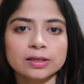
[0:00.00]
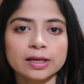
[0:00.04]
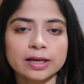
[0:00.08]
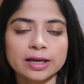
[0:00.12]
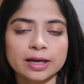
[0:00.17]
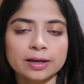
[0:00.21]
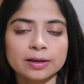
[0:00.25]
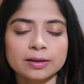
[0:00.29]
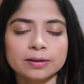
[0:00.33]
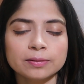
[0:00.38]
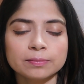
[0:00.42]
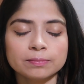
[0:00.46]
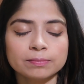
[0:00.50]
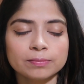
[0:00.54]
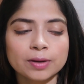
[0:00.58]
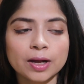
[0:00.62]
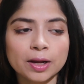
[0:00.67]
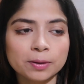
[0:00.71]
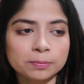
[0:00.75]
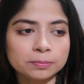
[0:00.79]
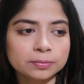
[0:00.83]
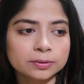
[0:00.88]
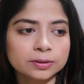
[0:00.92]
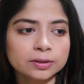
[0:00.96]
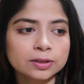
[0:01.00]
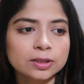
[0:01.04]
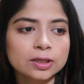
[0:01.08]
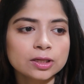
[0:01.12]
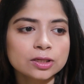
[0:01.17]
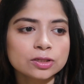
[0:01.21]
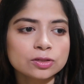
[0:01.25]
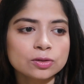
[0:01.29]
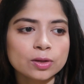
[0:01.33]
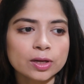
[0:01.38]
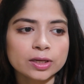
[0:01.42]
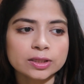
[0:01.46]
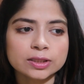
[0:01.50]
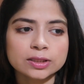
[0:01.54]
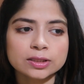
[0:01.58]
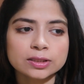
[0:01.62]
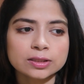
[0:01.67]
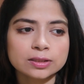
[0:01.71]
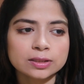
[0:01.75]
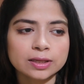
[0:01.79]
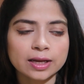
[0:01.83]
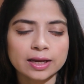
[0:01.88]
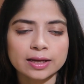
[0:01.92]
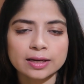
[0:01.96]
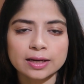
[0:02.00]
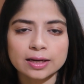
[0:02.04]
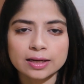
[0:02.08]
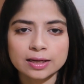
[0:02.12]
Like, I pump, so I didn't gain